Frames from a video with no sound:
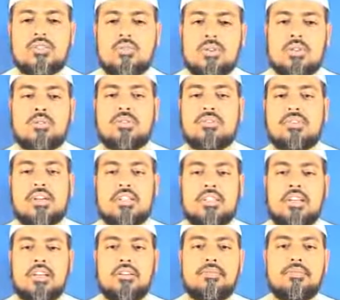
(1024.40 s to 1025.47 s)
in Surah
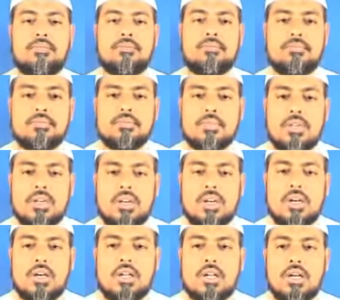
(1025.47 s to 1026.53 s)
Al-Fatiha.
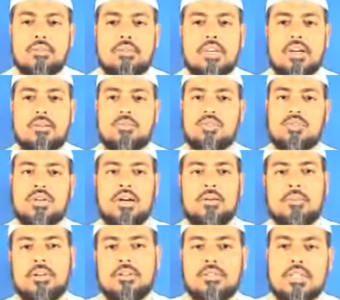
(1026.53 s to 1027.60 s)
Now we come to
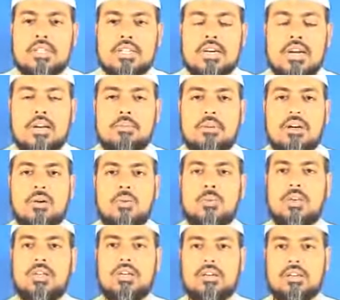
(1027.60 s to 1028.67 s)
grammar. In grammar,
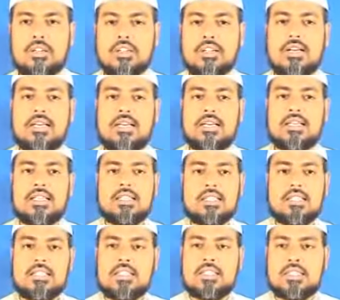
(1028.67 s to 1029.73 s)
we learn
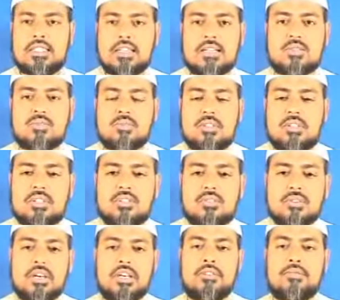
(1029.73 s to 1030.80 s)
six words
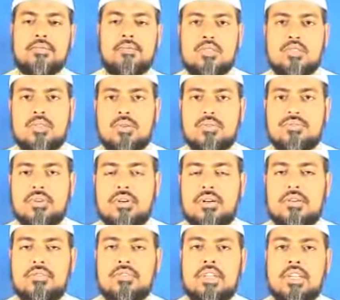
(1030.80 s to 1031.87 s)
today. So
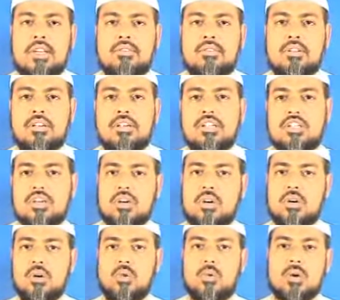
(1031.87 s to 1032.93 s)
far, we have learned
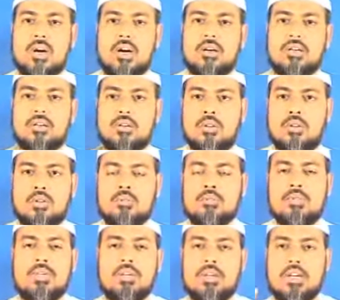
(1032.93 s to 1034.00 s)
huwa, hum,
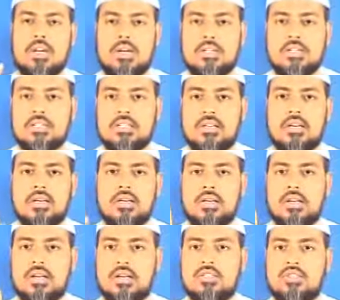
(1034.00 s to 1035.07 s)
anta,
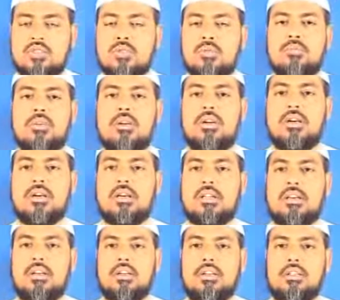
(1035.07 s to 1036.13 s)
antum,
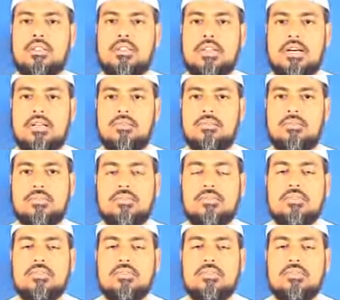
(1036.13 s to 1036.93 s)
ana, nahm.